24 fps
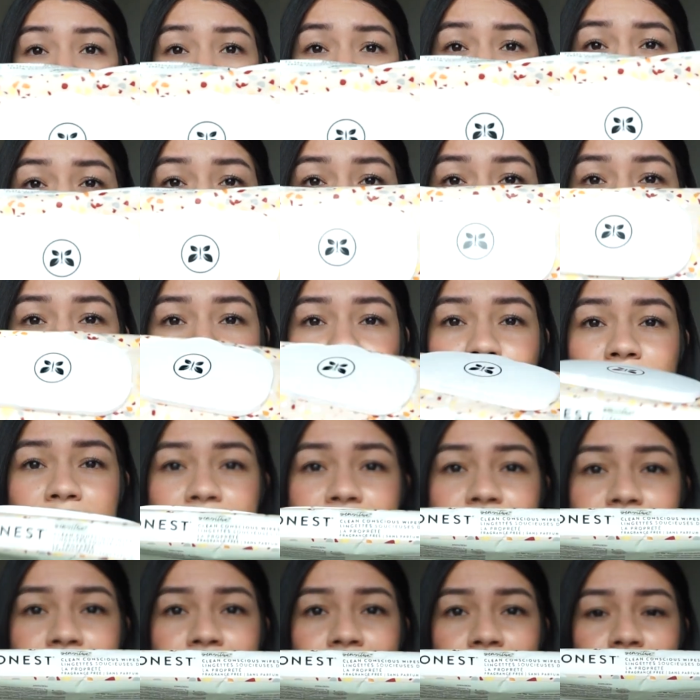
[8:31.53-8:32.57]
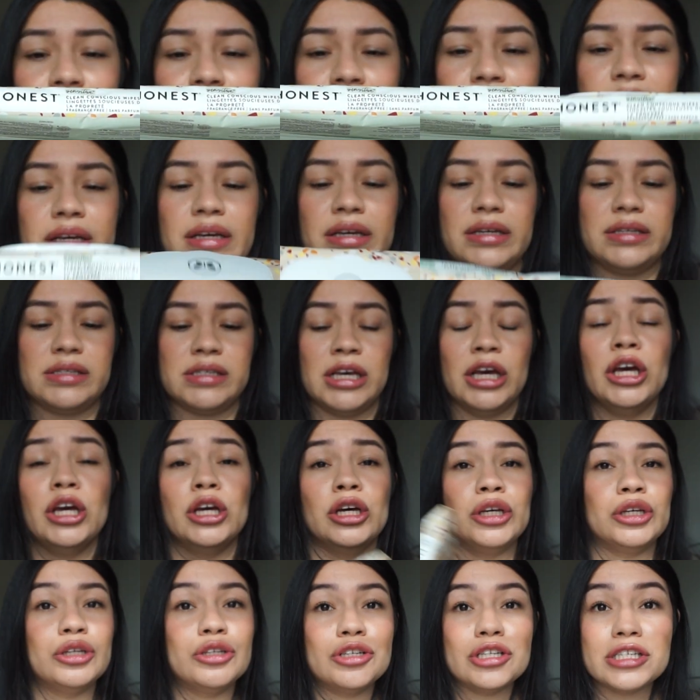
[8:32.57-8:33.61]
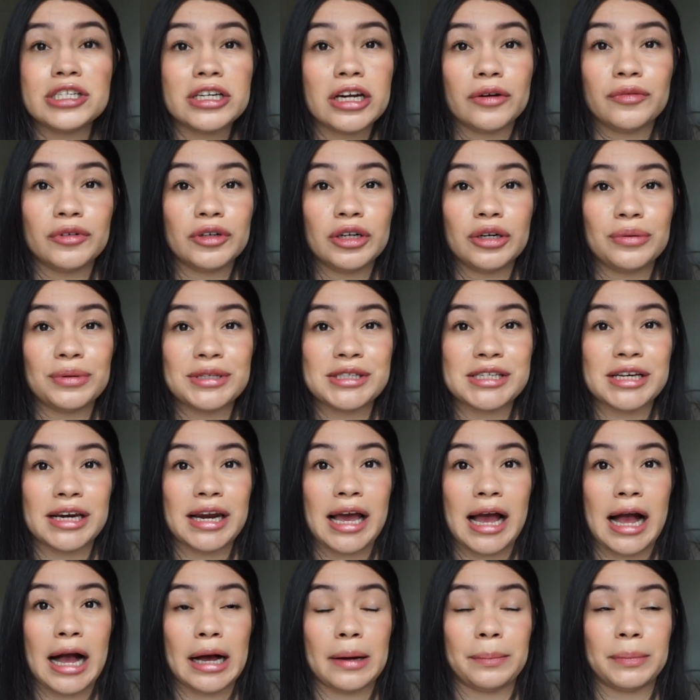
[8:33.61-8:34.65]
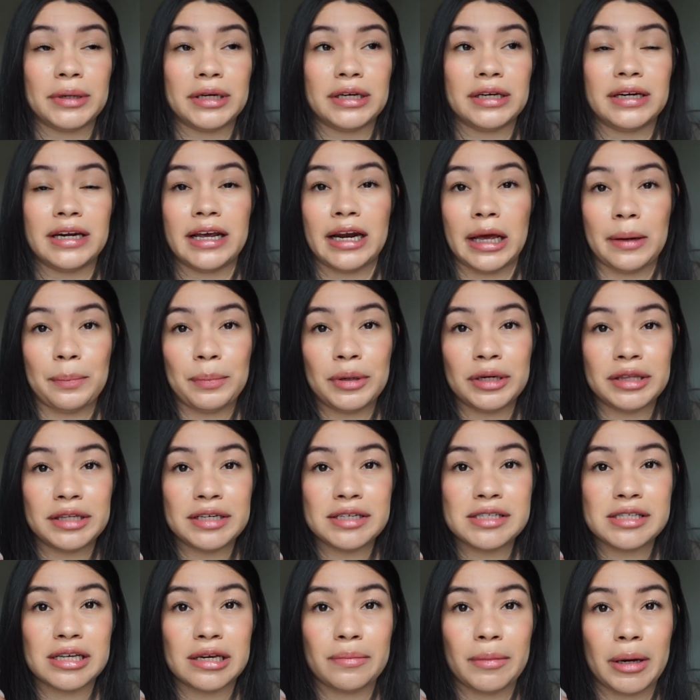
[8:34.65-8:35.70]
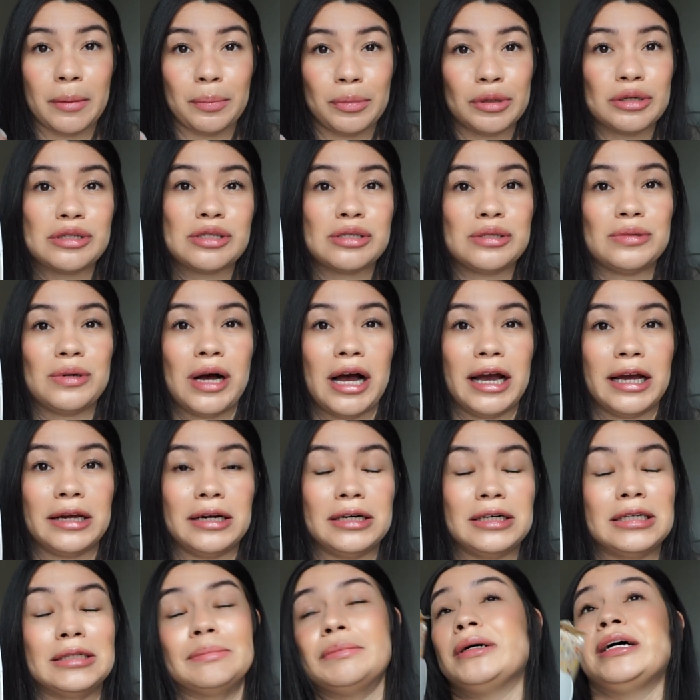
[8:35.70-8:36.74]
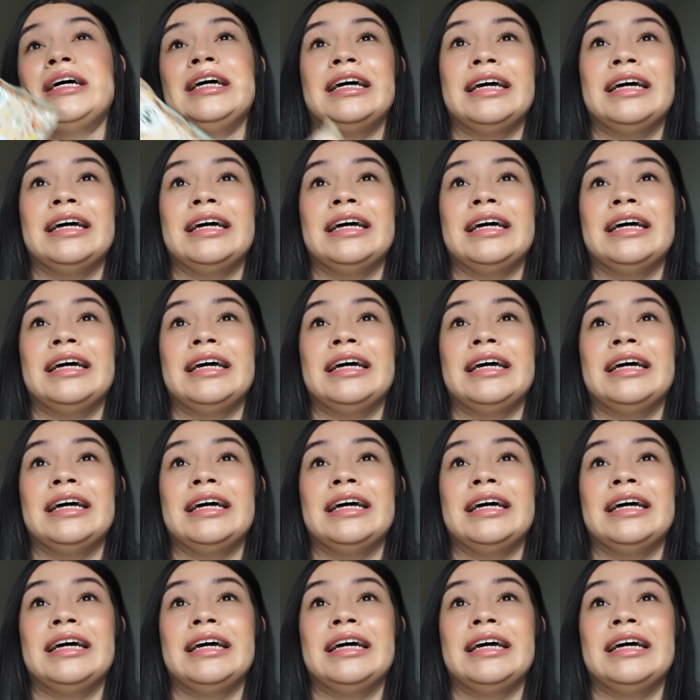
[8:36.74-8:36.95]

So I do like to carry these. You just never know what's gonna happen, and I put these in my personal item.